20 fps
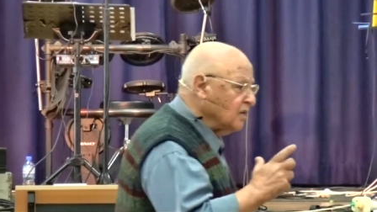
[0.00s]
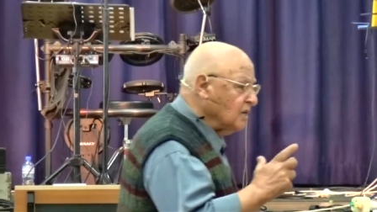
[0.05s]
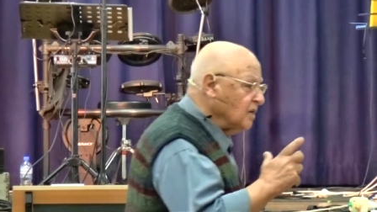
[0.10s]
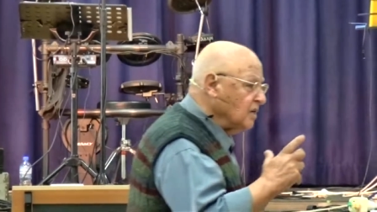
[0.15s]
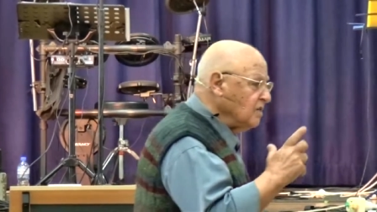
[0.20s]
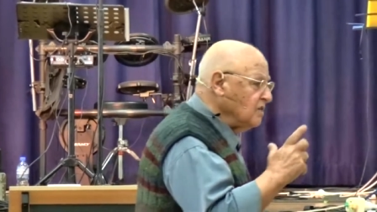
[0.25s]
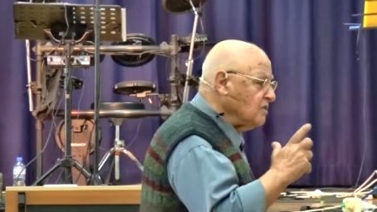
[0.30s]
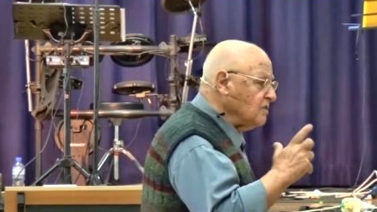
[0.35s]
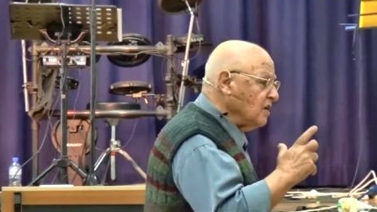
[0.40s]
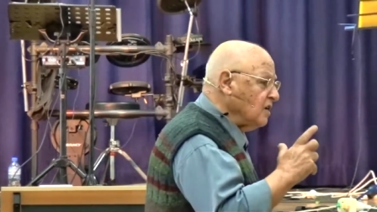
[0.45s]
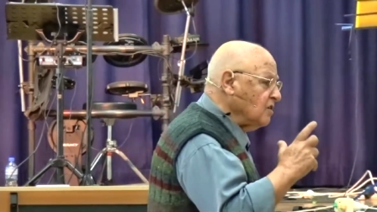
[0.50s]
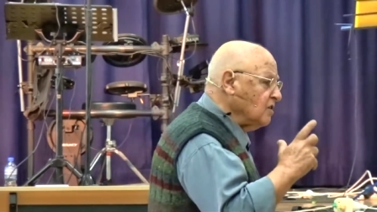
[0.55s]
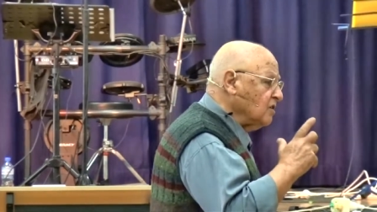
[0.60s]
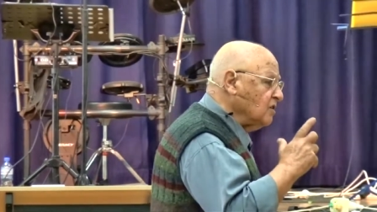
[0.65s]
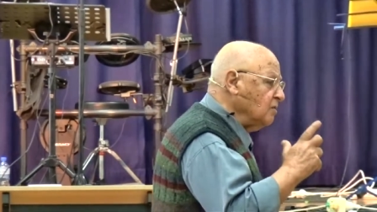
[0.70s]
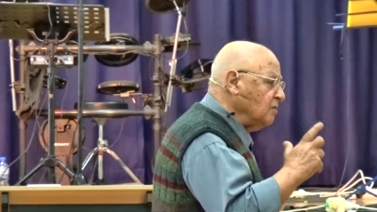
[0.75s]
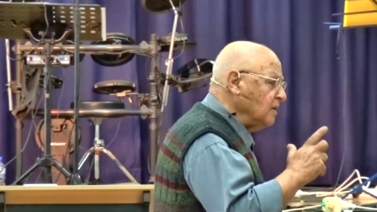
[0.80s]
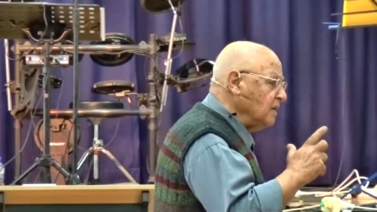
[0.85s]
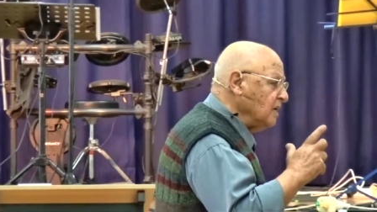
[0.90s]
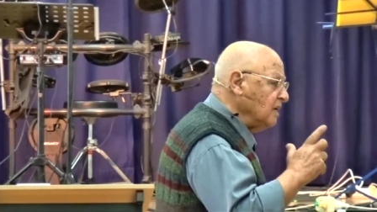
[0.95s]
he said
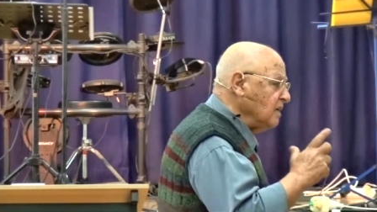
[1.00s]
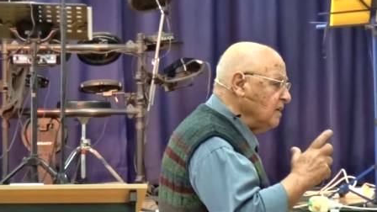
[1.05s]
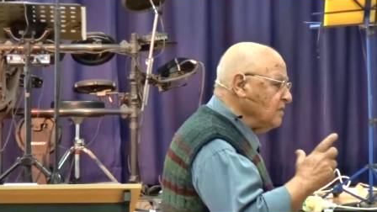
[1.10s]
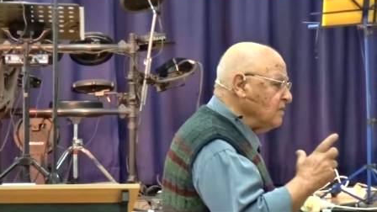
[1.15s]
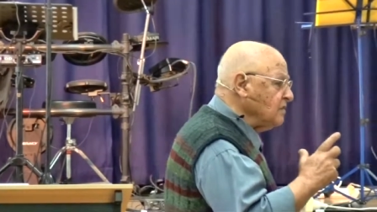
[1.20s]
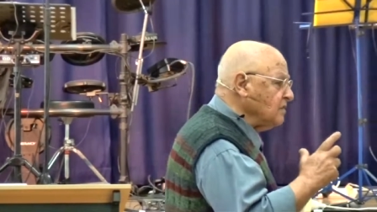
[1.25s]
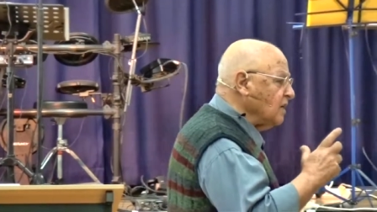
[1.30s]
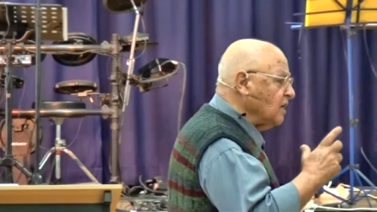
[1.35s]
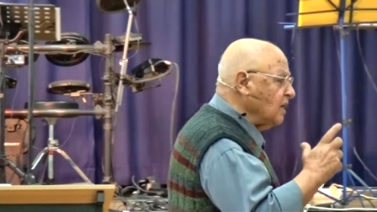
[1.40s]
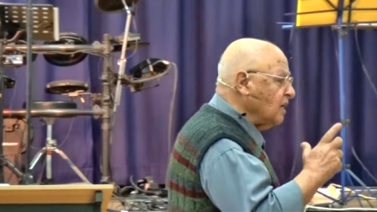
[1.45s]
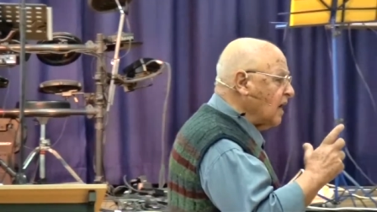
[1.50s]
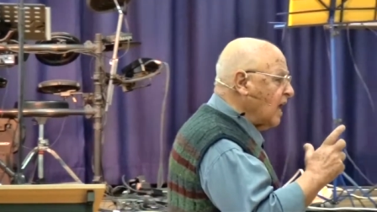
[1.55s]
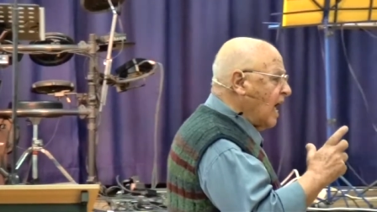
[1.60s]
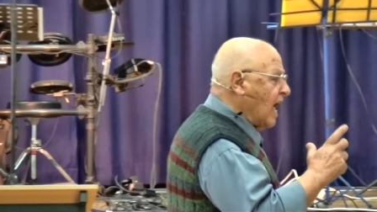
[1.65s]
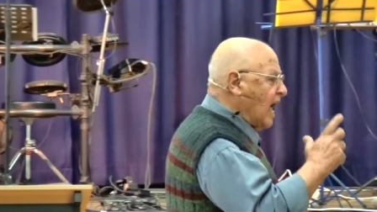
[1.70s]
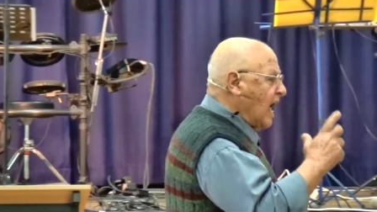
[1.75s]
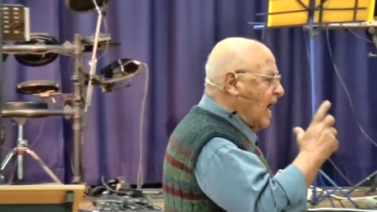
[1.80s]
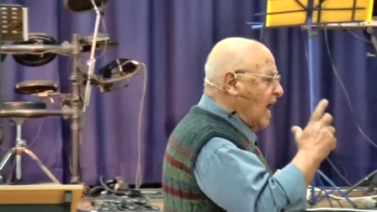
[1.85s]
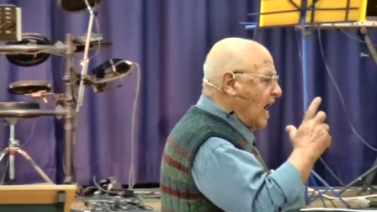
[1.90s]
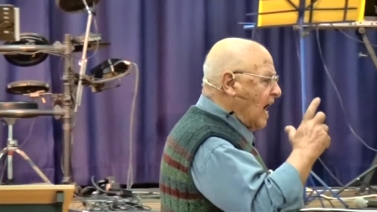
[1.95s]
to me, he said,
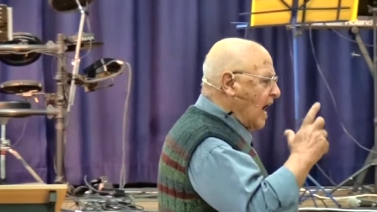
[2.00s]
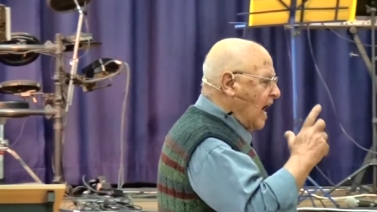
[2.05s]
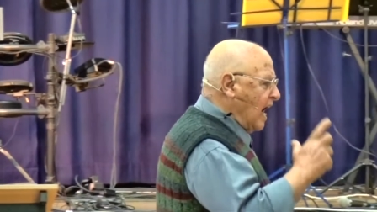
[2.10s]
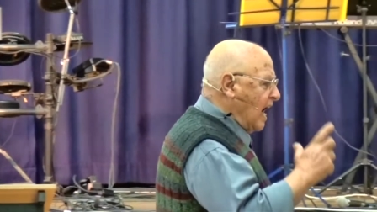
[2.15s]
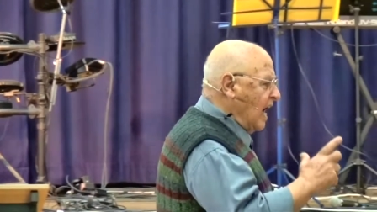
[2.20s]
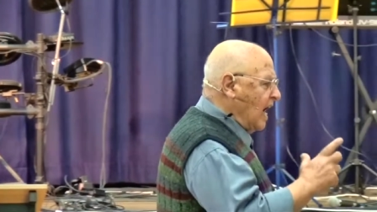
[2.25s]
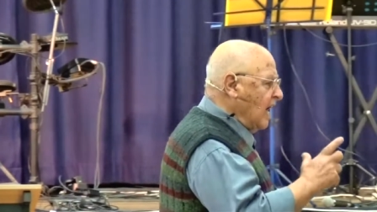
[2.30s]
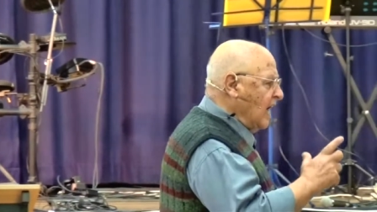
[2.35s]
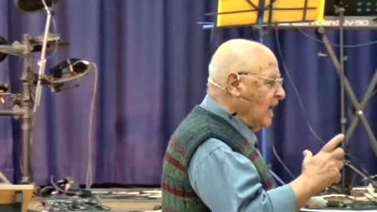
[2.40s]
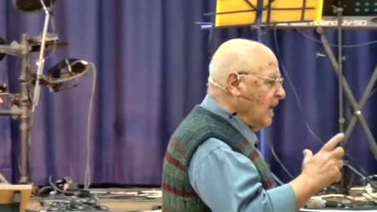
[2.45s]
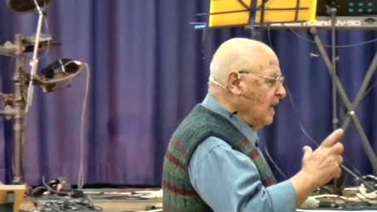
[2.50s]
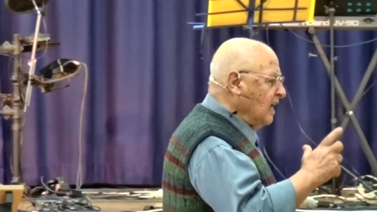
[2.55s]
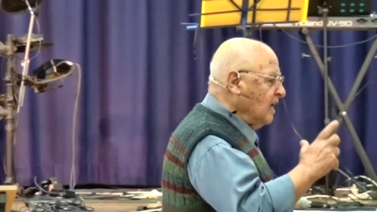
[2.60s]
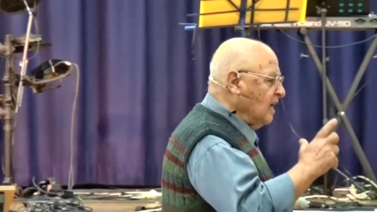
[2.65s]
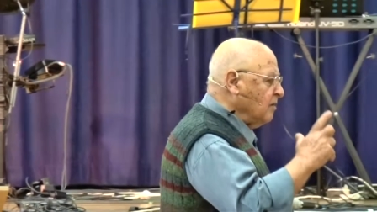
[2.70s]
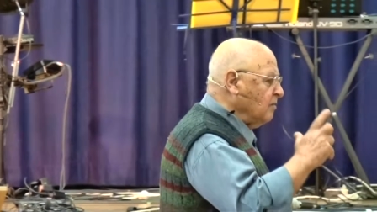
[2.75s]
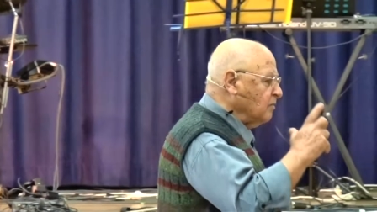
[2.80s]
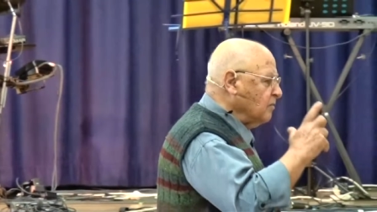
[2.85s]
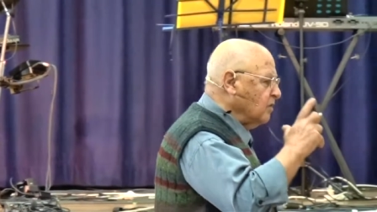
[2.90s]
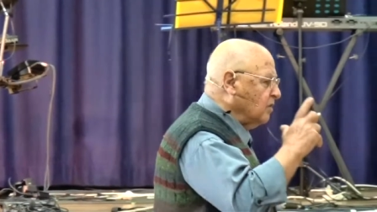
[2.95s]
I
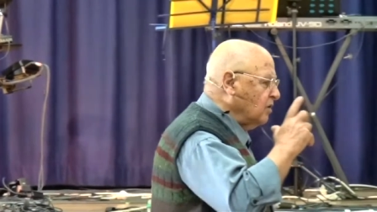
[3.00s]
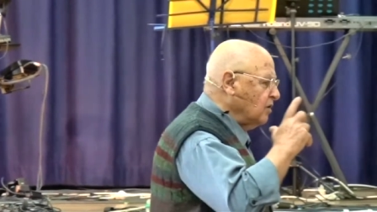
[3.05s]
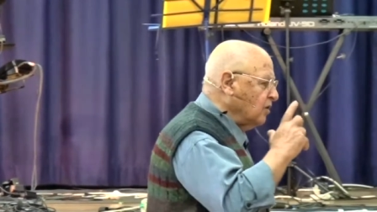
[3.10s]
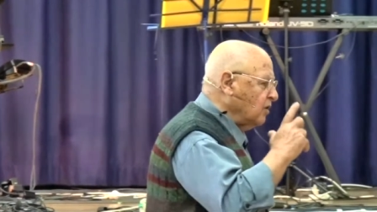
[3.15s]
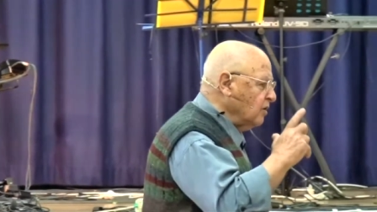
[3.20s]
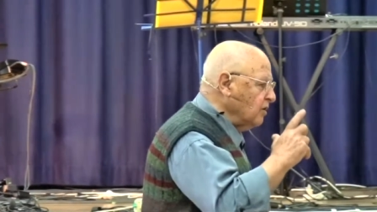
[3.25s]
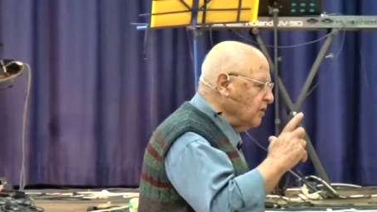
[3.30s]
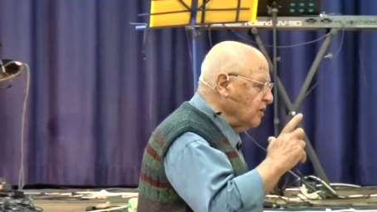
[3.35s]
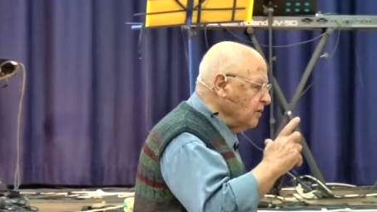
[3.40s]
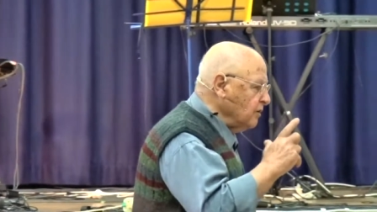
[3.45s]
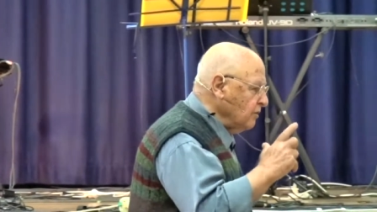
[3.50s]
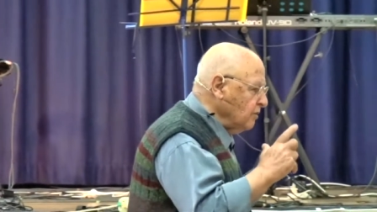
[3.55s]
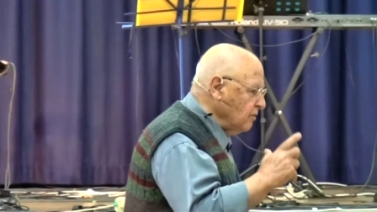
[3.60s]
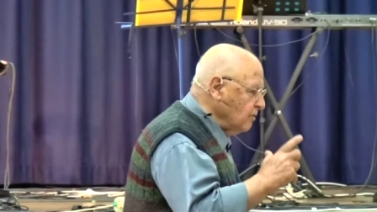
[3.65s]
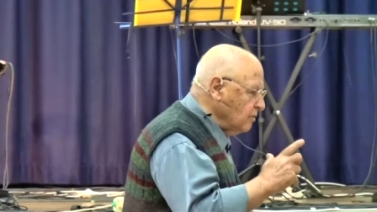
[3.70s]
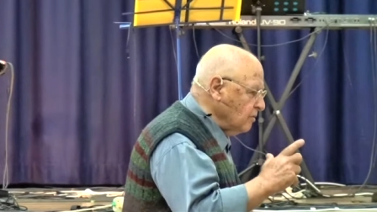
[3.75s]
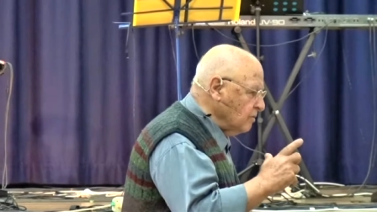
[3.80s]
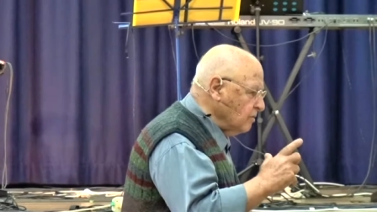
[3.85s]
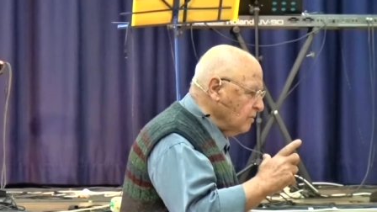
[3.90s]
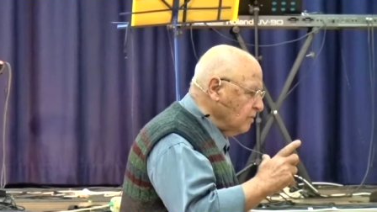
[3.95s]
am calling
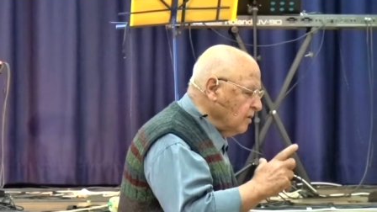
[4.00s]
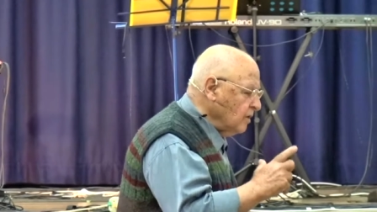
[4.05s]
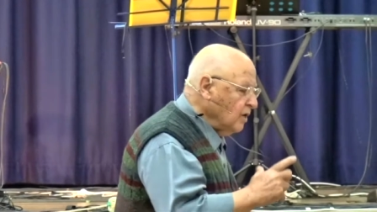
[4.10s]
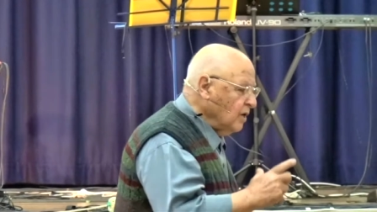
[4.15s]
you.